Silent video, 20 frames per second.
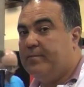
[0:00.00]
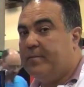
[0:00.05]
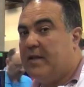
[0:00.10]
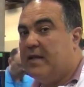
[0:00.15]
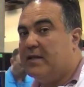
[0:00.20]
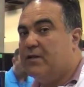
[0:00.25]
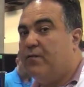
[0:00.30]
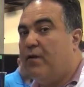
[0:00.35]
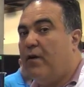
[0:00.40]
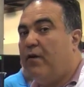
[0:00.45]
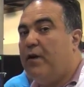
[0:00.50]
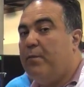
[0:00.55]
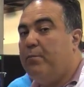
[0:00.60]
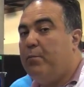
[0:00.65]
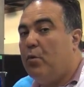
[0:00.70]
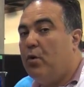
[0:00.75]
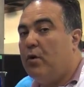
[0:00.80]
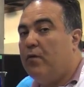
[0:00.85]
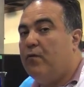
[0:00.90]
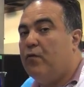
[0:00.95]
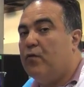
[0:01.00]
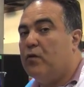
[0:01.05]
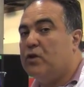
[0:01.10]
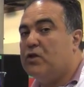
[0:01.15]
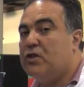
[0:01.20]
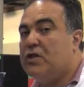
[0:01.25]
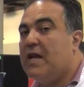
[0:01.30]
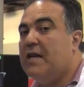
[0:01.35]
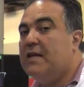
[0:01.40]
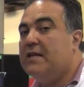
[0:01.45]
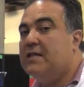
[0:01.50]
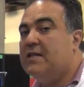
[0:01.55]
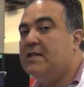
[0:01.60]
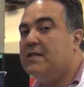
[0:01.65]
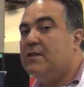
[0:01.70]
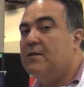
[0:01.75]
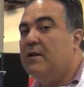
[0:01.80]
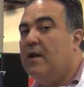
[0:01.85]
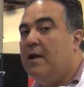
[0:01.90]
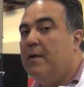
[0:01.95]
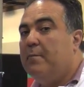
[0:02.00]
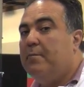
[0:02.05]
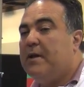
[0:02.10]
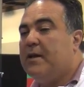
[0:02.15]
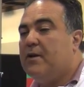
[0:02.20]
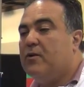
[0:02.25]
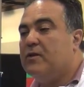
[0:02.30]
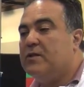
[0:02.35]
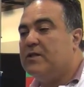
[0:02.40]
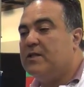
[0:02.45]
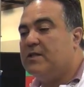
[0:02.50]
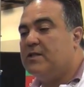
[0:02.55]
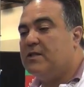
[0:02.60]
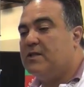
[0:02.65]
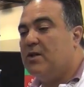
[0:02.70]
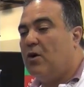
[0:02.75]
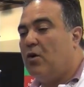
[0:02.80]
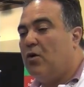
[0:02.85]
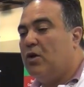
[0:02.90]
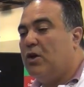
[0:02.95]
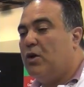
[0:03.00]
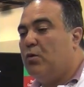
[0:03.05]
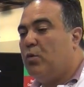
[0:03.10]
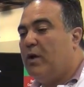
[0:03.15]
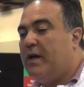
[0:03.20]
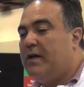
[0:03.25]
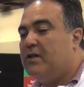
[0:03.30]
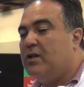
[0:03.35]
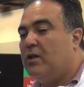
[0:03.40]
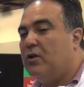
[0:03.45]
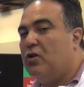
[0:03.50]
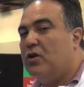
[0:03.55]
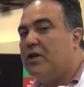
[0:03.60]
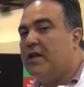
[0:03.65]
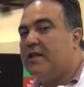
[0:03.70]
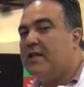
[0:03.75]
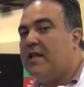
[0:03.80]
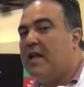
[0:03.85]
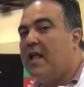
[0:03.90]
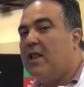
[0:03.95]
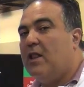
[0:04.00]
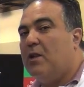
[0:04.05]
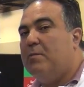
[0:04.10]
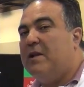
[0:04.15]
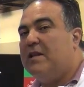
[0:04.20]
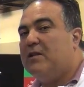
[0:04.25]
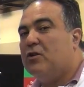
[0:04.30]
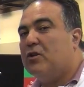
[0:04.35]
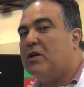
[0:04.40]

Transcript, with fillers: That's very important for a scientist because it's the only way to look at the elemental